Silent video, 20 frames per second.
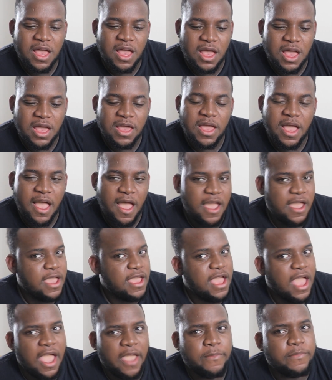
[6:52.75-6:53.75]
I,
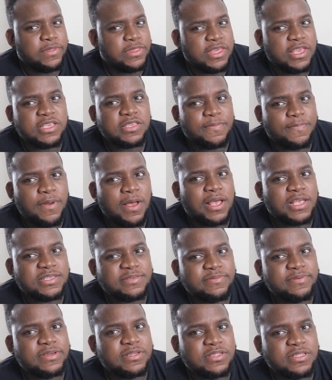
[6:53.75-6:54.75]
I, I there's a
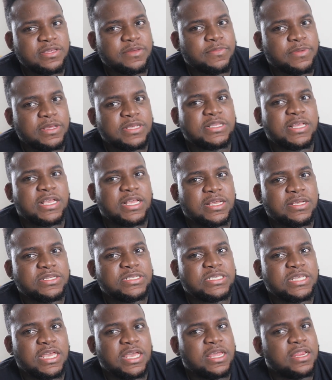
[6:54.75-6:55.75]
possibility because like I
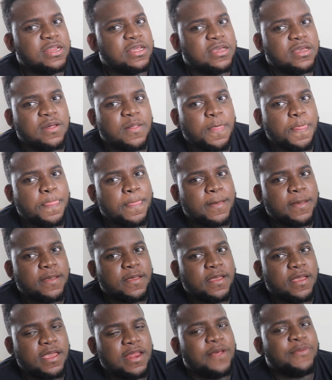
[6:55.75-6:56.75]
was saying,
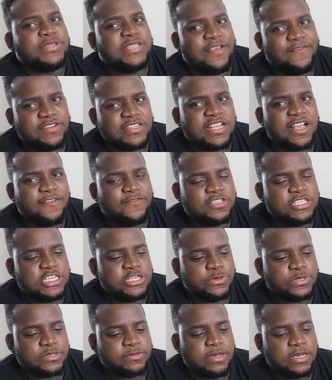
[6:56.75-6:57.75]
and I was having this
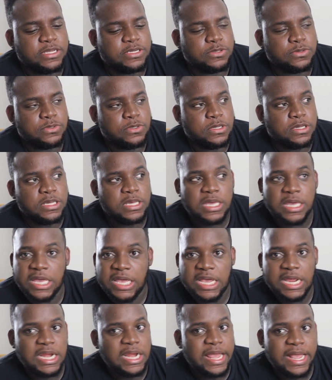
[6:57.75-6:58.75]
conversation with somebody too
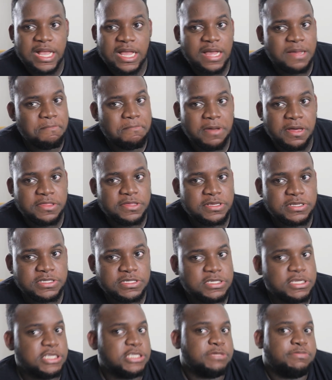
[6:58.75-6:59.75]
ain't like our
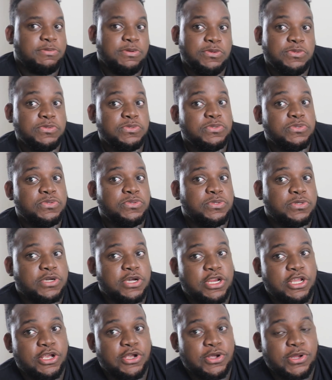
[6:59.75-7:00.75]
mothers just, oh
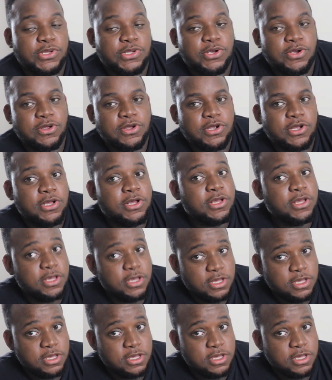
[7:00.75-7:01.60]
goody, good girl.